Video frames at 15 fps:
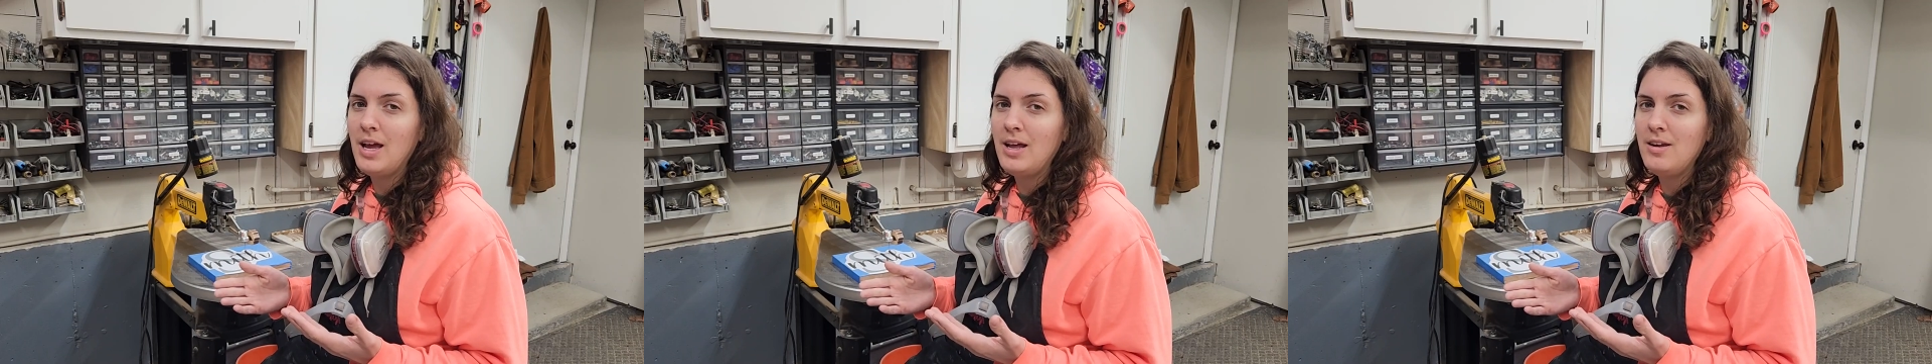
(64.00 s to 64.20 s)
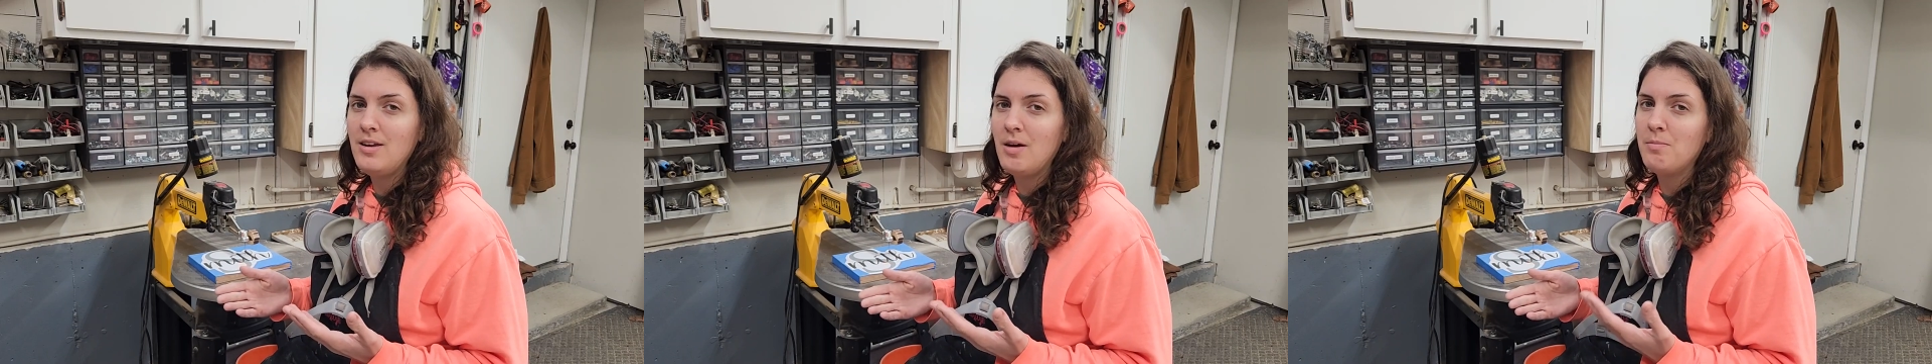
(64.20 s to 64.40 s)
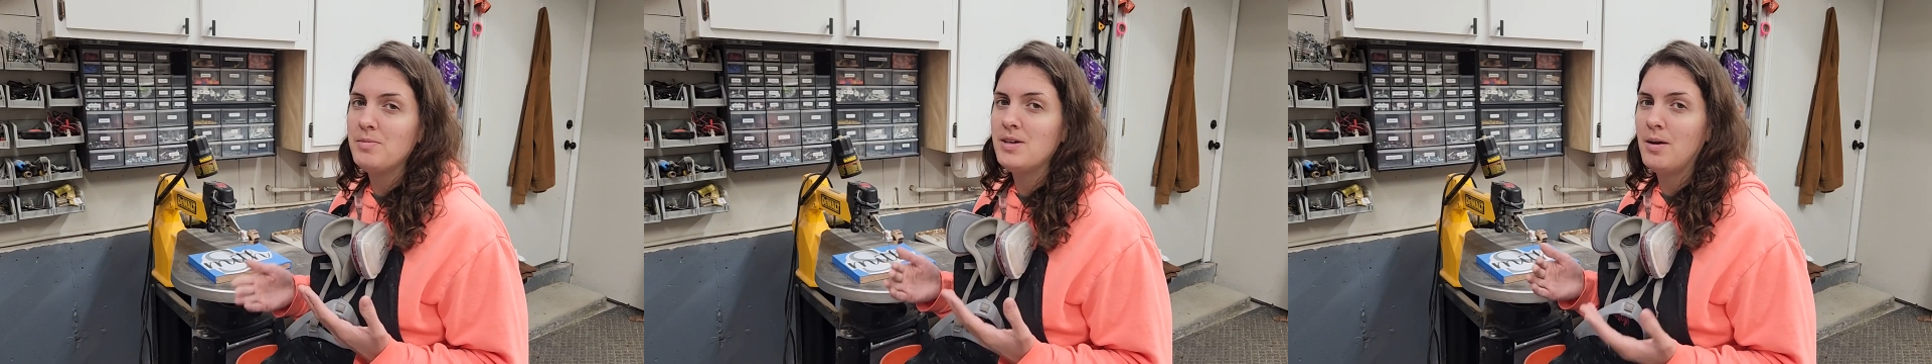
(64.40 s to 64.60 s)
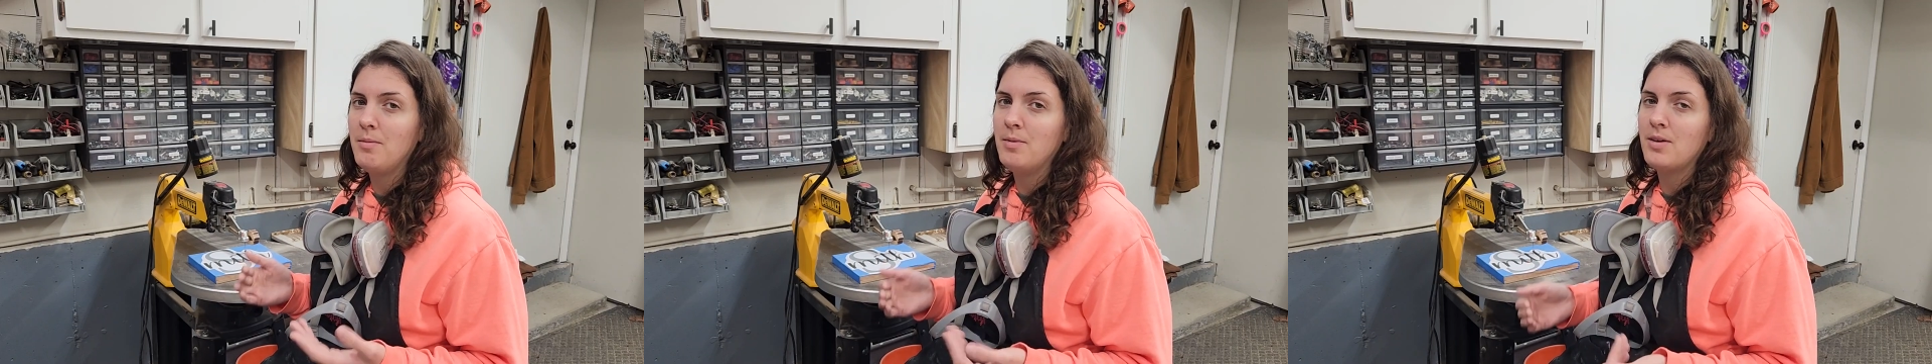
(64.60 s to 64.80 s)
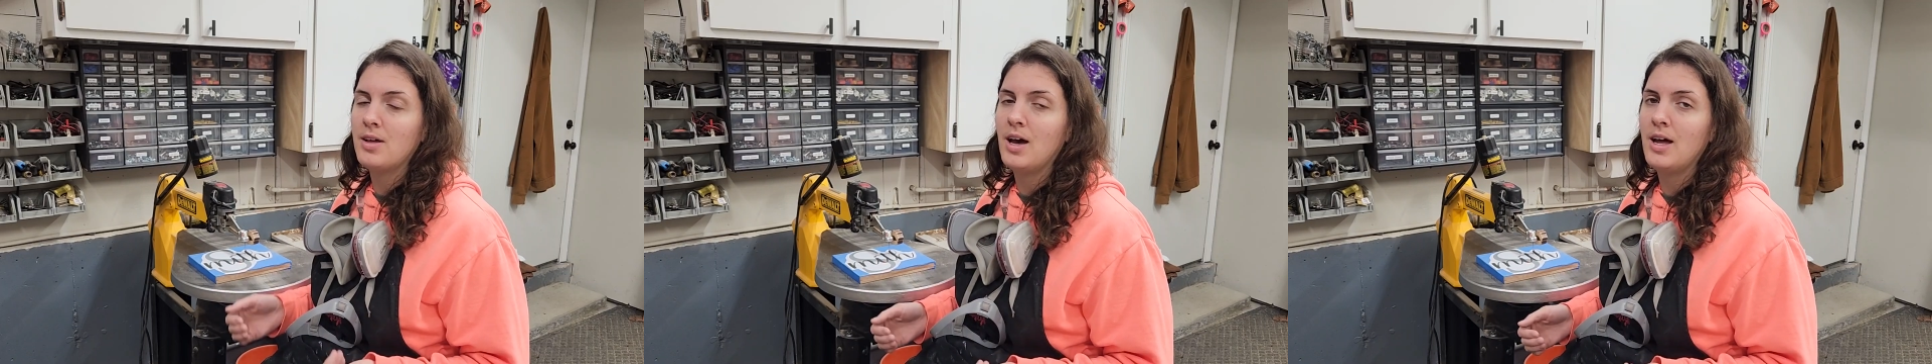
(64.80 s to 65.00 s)
end up
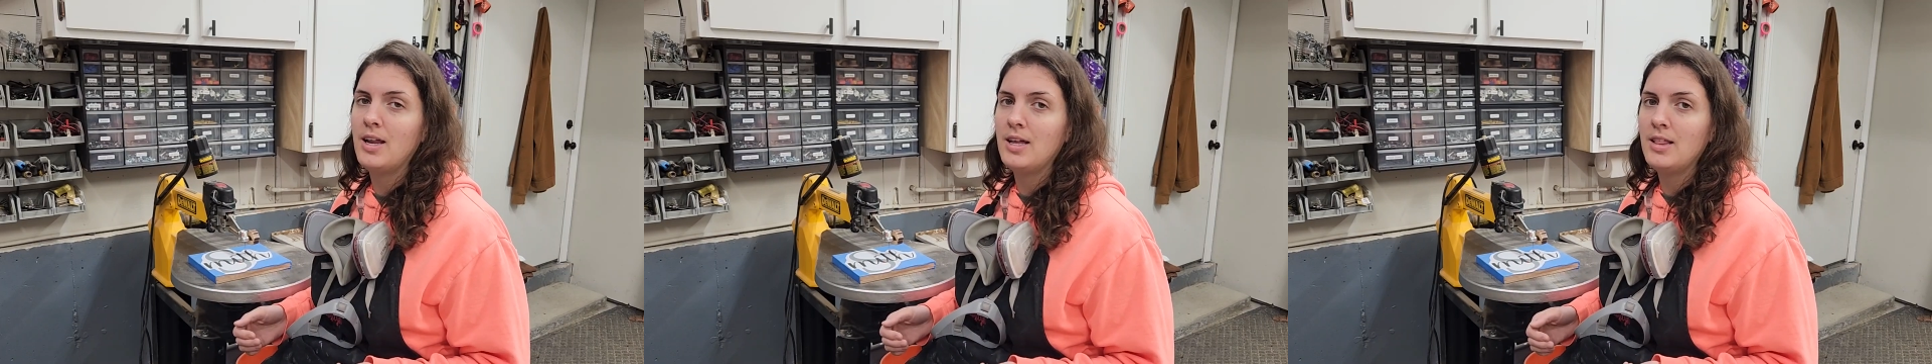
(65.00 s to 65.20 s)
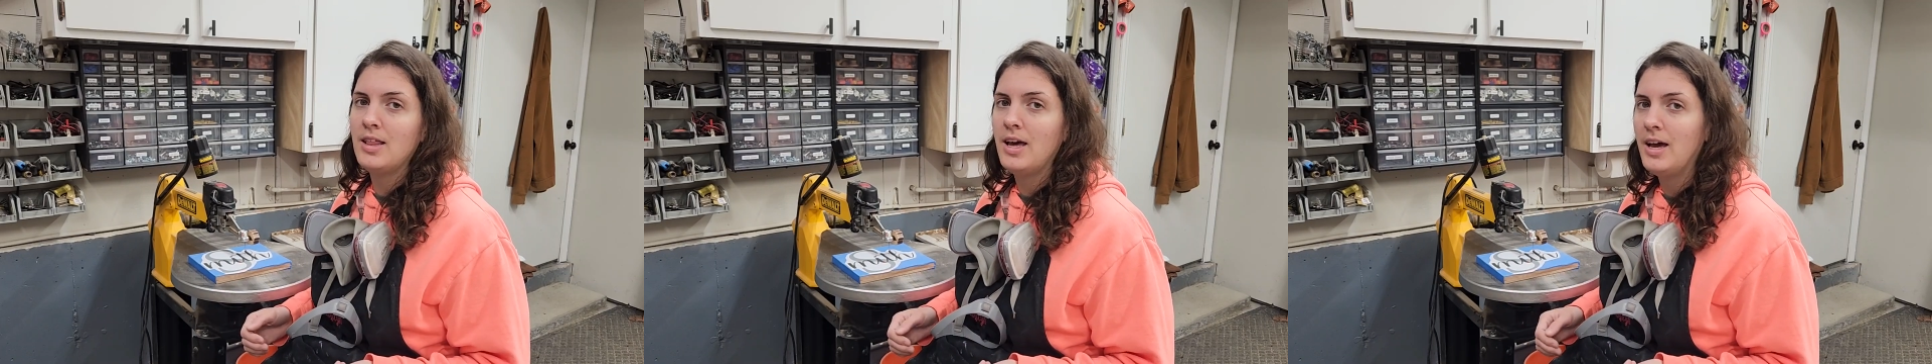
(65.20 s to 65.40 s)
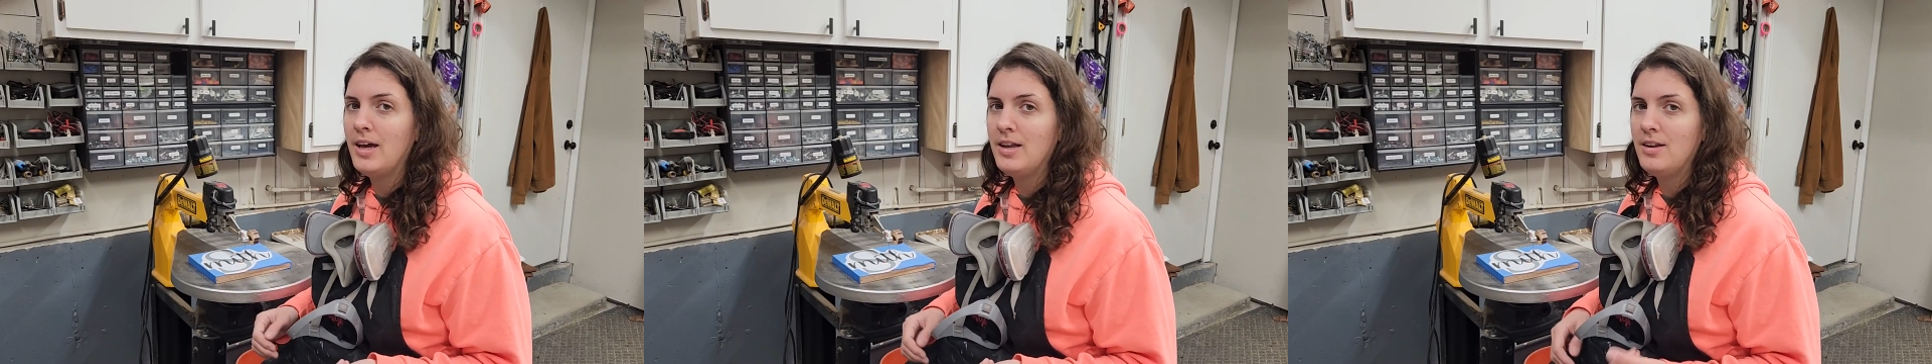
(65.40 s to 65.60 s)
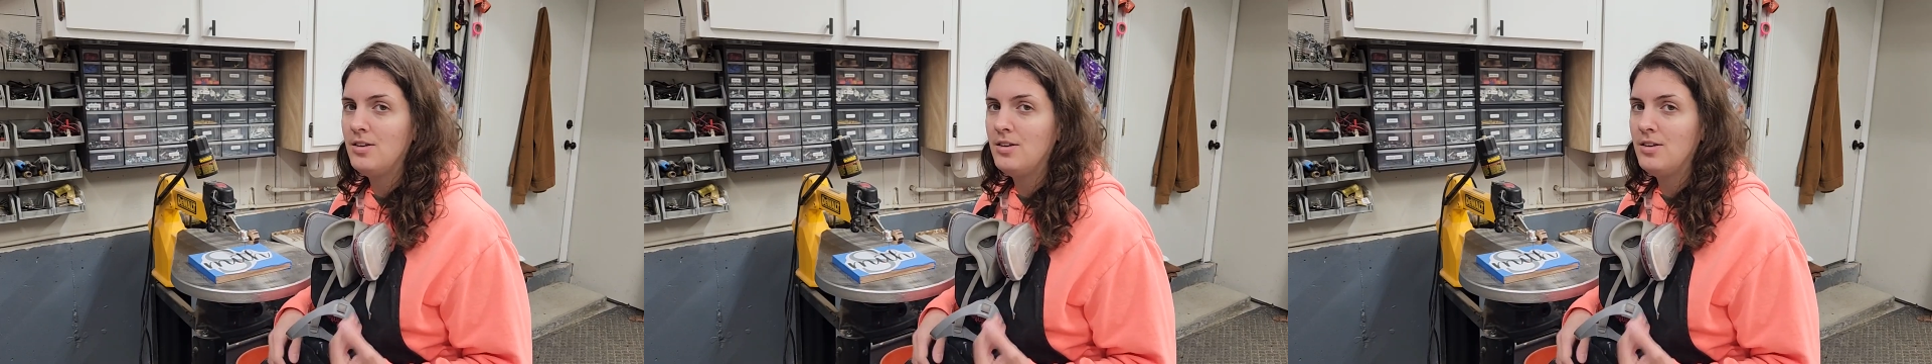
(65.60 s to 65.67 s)
double cutting that and